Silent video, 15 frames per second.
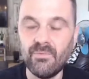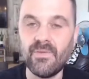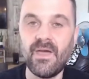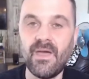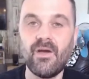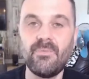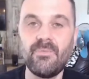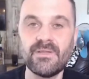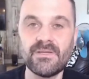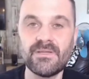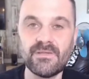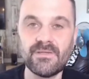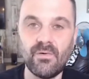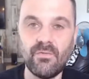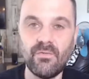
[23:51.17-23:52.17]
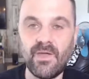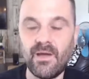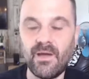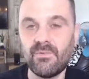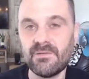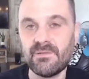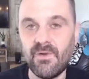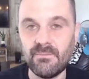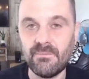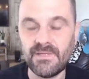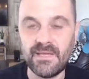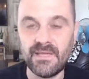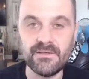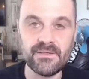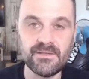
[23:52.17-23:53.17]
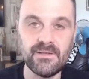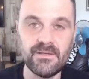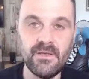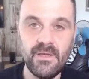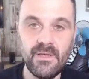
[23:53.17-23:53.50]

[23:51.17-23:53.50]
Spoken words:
but they're hoping to solve that with some updates.